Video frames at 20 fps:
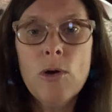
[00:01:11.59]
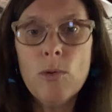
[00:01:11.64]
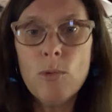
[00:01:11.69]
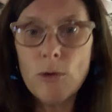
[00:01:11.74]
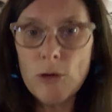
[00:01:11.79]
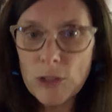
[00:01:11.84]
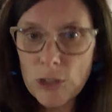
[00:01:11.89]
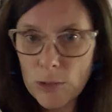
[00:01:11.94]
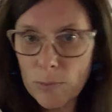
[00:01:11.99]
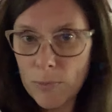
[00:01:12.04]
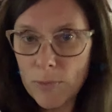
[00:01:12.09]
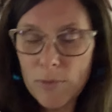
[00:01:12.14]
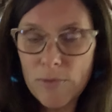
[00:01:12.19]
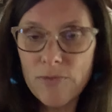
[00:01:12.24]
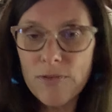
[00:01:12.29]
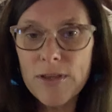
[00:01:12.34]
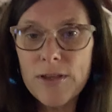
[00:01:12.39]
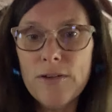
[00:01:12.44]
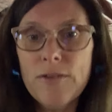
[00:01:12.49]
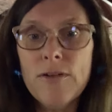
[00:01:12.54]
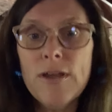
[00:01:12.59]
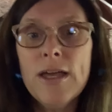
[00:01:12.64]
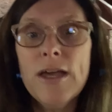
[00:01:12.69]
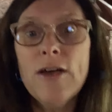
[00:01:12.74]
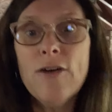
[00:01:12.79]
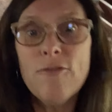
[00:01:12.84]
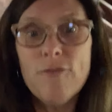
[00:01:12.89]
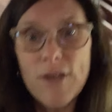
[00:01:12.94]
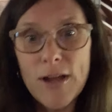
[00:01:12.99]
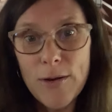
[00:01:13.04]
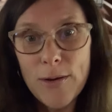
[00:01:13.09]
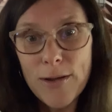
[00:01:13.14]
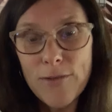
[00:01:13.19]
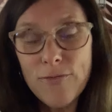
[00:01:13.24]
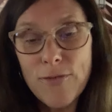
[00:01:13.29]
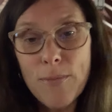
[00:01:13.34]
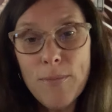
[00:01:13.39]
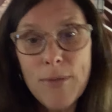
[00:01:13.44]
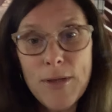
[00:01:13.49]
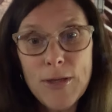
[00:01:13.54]
worship will feel very
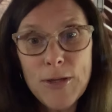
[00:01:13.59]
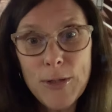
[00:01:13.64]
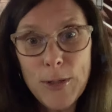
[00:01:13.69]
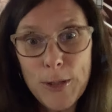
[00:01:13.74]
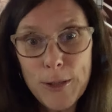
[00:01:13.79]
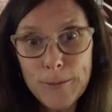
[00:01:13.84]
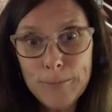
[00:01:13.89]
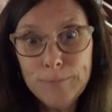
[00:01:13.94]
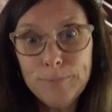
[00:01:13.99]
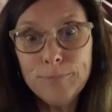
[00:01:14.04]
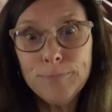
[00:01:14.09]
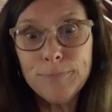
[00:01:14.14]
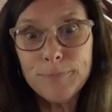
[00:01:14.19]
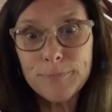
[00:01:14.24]
familiar